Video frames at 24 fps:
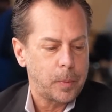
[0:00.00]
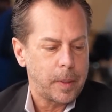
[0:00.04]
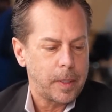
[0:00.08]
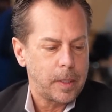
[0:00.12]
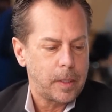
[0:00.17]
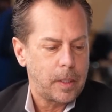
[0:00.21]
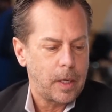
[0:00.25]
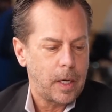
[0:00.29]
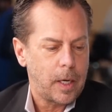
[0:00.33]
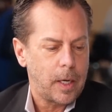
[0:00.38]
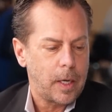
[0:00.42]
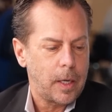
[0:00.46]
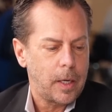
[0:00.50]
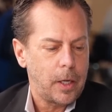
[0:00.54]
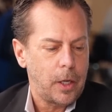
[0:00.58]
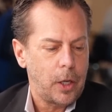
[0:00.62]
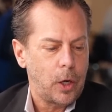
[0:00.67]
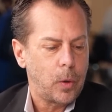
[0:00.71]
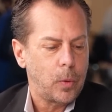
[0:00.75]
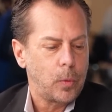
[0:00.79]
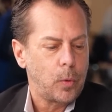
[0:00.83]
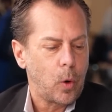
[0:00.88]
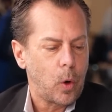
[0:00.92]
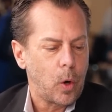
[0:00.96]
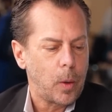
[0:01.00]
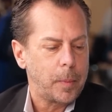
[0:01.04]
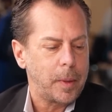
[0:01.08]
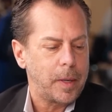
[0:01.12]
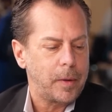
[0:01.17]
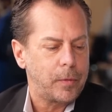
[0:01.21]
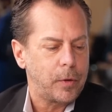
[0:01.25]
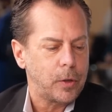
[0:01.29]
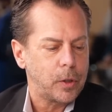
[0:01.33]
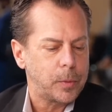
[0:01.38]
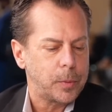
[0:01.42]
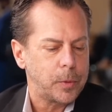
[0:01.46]
But you know,
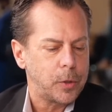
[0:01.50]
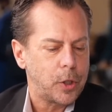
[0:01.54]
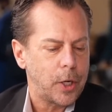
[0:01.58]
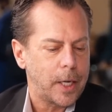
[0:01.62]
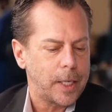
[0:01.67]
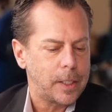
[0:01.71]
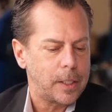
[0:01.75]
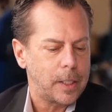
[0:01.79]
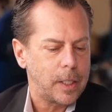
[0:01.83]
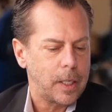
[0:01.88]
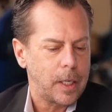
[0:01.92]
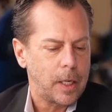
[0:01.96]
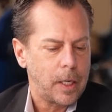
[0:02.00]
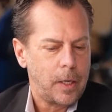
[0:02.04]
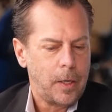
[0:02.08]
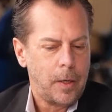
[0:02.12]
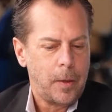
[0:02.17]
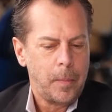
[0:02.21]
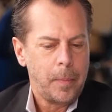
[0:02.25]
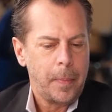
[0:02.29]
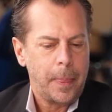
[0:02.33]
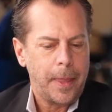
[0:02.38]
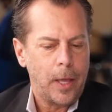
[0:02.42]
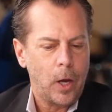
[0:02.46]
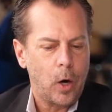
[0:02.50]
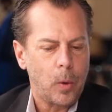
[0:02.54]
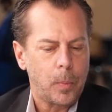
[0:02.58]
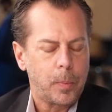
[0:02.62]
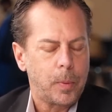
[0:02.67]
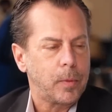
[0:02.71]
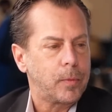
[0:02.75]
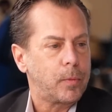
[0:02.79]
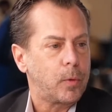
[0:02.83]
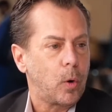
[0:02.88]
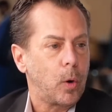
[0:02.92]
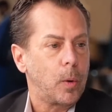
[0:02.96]
normally First Majestic, you know,
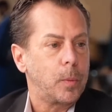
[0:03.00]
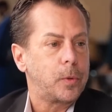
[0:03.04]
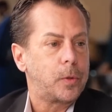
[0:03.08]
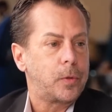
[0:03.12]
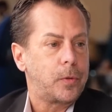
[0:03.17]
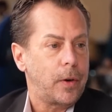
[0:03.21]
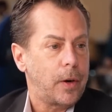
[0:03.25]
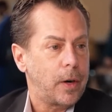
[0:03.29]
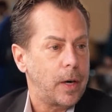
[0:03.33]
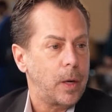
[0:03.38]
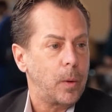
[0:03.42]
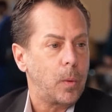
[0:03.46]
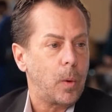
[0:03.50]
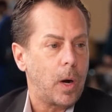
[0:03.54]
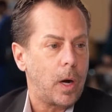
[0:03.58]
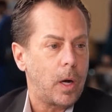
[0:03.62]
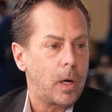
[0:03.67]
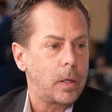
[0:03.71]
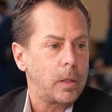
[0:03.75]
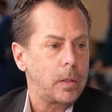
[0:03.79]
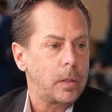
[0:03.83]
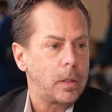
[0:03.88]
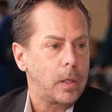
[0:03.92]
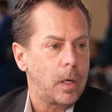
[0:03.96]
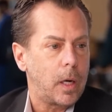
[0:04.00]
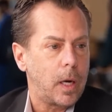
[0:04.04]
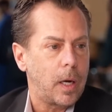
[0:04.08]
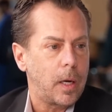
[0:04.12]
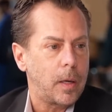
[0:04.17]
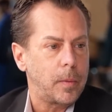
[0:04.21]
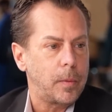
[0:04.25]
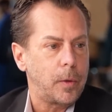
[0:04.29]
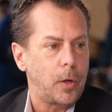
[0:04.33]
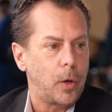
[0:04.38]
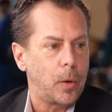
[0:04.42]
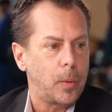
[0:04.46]
performs fairly well,
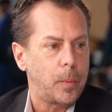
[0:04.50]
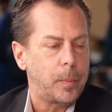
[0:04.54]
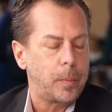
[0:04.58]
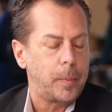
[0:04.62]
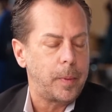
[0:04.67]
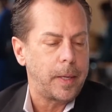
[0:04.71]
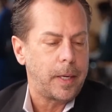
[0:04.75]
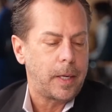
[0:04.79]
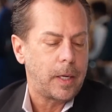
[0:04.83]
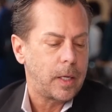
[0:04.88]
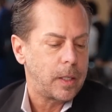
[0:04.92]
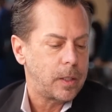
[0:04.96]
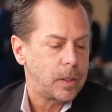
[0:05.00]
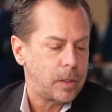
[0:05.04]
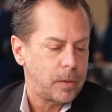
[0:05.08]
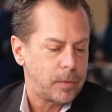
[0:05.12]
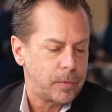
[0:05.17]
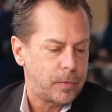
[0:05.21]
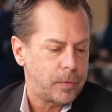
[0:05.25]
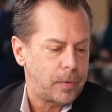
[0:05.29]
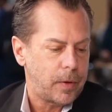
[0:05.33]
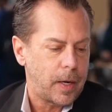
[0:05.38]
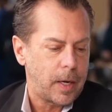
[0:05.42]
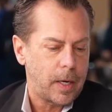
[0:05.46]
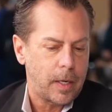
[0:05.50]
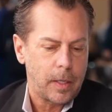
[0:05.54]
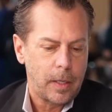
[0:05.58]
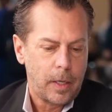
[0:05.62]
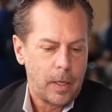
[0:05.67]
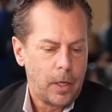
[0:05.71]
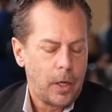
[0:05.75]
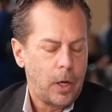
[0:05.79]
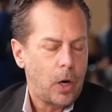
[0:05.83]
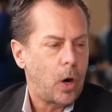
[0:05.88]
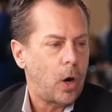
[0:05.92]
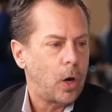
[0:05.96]
you know, because of
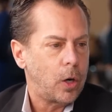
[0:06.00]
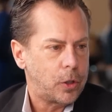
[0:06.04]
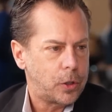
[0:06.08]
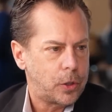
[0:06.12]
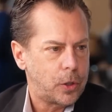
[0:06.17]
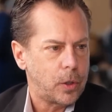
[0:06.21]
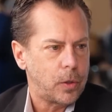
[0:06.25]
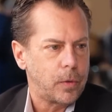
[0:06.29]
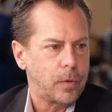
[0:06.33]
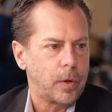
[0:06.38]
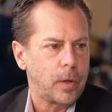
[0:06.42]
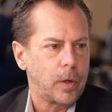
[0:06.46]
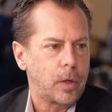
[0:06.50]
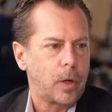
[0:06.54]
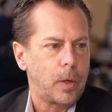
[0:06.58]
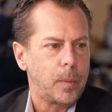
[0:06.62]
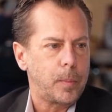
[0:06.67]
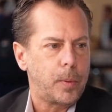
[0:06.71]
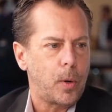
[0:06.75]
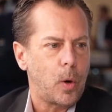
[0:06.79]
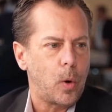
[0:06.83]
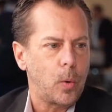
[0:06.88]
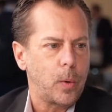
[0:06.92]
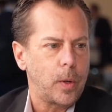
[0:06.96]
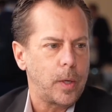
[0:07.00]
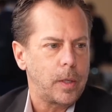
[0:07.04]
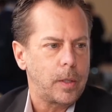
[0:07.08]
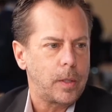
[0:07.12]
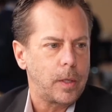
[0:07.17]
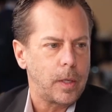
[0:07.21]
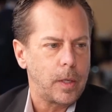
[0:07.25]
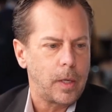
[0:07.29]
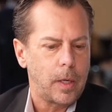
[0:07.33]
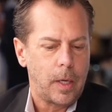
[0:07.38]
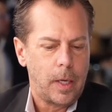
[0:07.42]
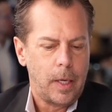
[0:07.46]
our silver
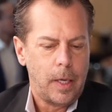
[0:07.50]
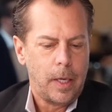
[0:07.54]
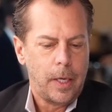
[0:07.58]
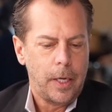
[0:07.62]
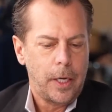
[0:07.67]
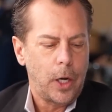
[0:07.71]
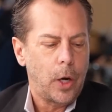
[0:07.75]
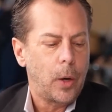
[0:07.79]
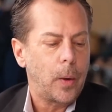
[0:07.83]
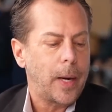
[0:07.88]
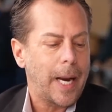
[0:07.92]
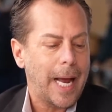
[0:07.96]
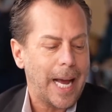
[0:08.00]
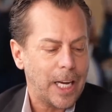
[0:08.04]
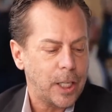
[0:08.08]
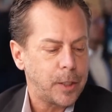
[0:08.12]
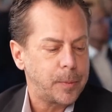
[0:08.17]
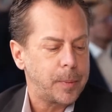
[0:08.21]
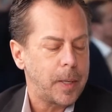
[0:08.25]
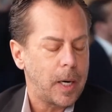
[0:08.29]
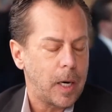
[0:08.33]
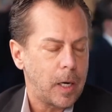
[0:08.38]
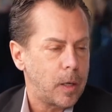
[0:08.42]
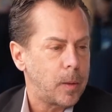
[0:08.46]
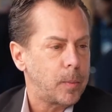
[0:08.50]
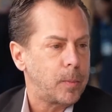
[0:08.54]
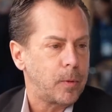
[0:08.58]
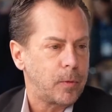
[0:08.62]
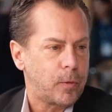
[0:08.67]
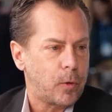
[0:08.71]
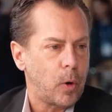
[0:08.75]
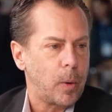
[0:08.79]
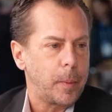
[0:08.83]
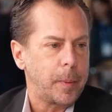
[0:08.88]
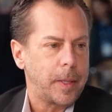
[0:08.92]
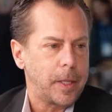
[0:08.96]
component, and you know, it has been
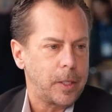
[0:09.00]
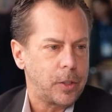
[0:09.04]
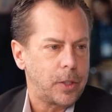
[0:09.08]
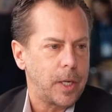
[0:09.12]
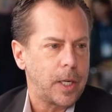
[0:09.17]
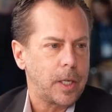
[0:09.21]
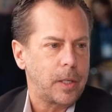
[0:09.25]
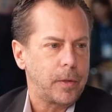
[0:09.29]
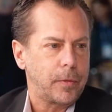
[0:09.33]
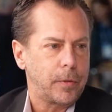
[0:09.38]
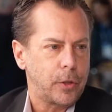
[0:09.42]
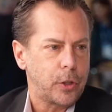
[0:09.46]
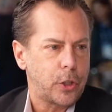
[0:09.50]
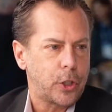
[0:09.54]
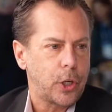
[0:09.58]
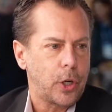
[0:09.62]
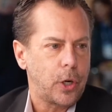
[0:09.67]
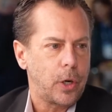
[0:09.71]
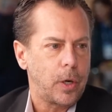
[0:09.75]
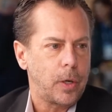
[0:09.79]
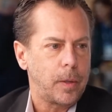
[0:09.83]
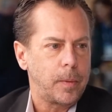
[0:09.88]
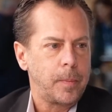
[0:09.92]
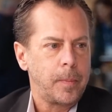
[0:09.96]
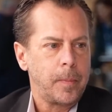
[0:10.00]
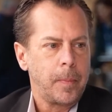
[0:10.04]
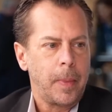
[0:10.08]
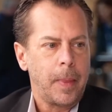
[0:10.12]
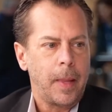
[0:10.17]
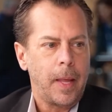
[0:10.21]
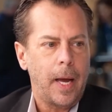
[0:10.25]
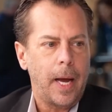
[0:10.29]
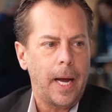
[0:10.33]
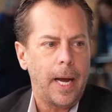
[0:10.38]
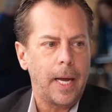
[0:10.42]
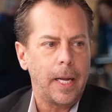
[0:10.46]
underperforming the sector for sure,
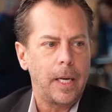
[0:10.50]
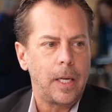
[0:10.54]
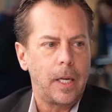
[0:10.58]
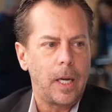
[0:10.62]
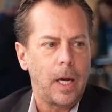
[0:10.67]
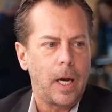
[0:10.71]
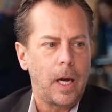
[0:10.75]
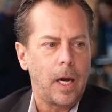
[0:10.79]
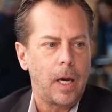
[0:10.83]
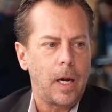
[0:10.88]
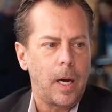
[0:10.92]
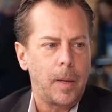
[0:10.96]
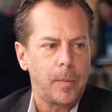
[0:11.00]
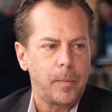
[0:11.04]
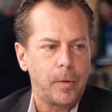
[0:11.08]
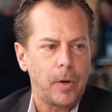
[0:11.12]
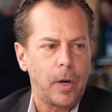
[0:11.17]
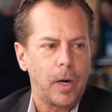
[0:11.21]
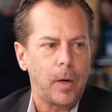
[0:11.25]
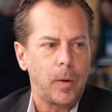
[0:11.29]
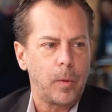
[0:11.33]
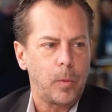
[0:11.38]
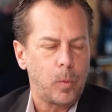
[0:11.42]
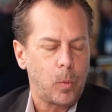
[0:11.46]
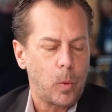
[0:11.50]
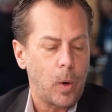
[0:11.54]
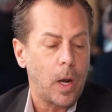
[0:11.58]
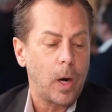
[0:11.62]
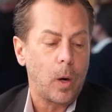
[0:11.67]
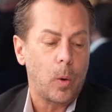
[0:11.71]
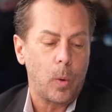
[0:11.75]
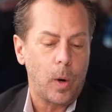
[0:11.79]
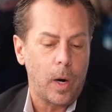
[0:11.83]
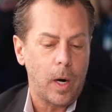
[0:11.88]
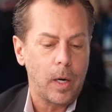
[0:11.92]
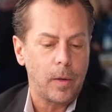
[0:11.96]
and I'm very well
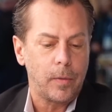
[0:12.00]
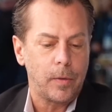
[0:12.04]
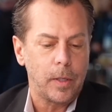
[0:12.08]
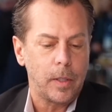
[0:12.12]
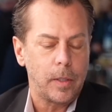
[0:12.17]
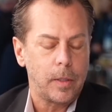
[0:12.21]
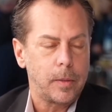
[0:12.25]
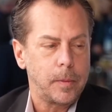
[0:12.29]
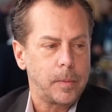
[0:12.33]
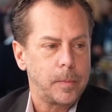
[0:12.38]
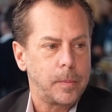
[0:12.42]
aware of it.